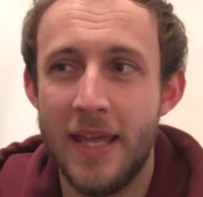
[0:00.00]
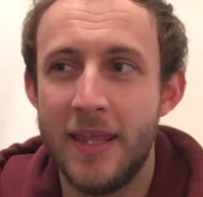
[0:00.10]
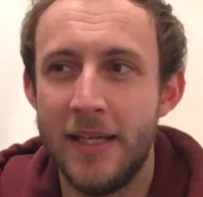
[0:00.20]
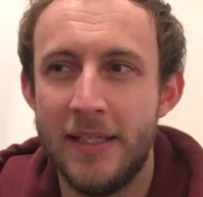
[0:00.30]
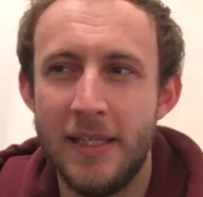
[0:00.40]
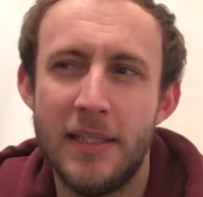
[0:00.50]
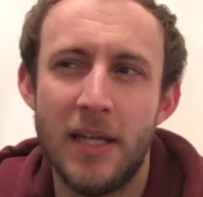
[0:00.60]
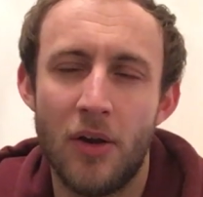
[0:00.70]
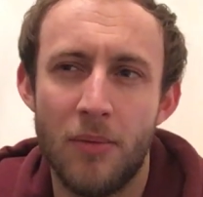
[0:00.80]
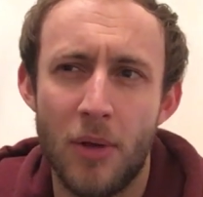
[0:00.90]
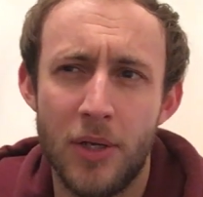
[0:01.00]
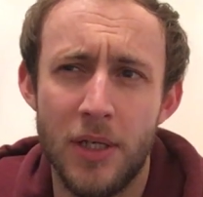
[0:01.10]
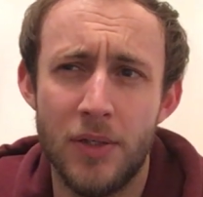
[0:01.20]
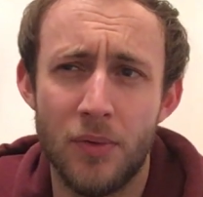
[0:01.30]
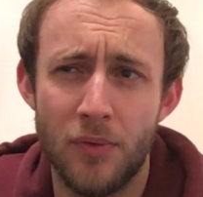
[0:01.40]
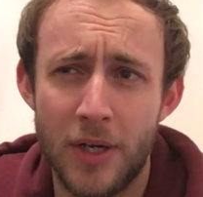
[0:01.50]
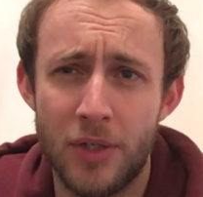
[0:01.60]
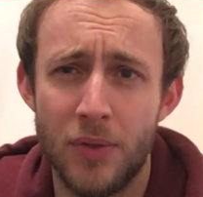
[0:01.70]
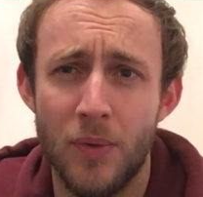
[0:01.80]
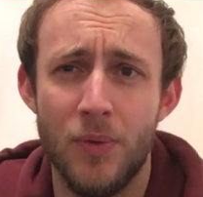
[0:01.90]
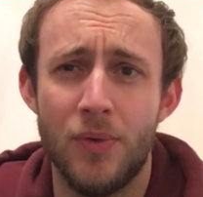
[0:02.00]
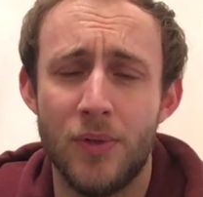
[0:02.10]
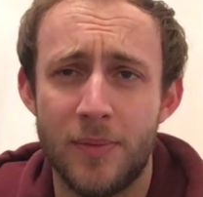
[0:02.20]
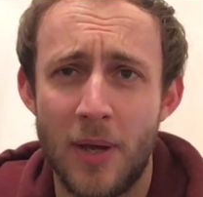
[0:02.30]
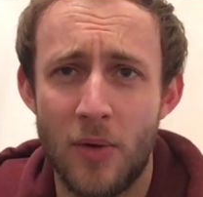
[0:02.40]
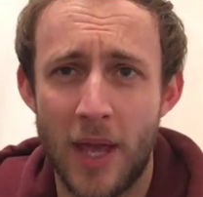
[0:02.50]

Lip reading: they see ceremonies or rituals or spell